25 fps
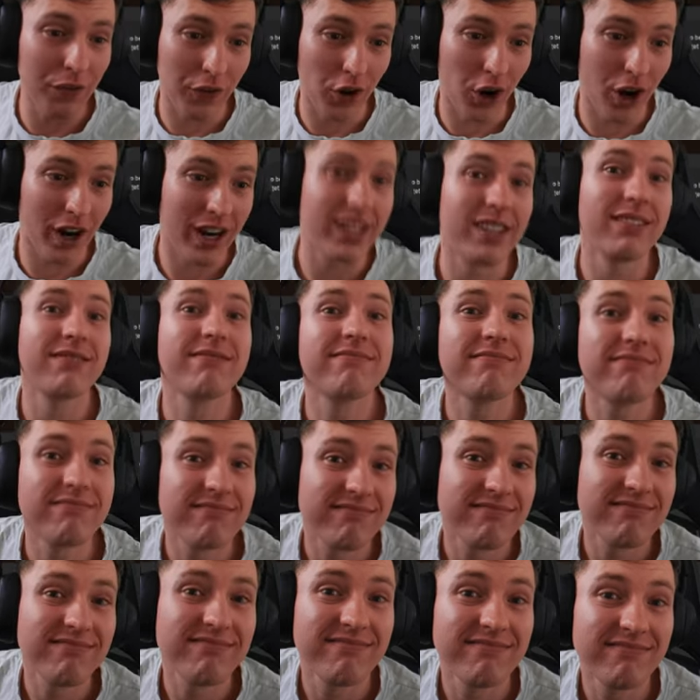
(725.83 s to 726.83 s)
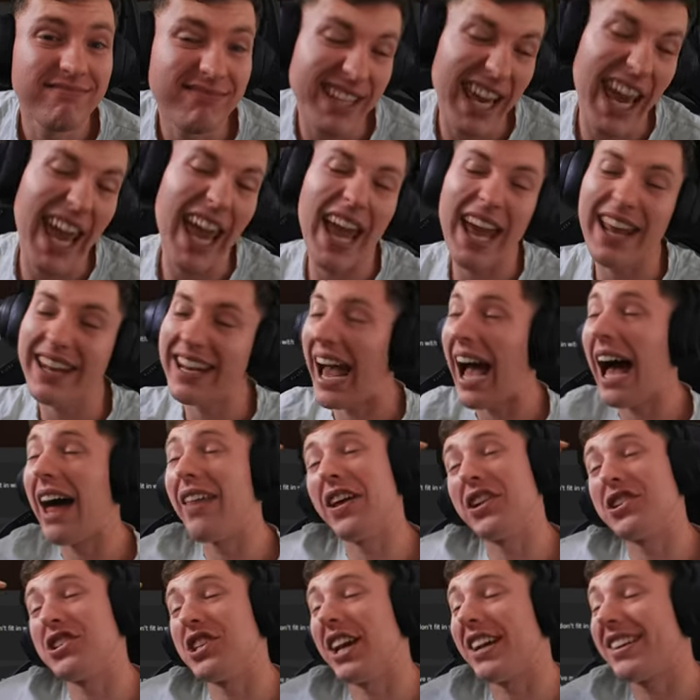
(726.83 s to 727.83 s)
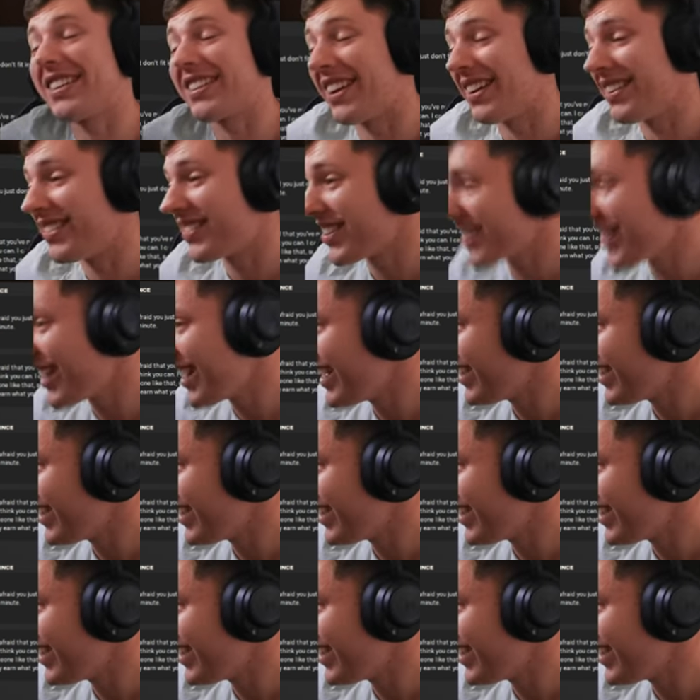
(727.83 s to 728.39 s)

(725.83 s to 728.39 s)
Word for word: three. Yeah, nah, that's excellent.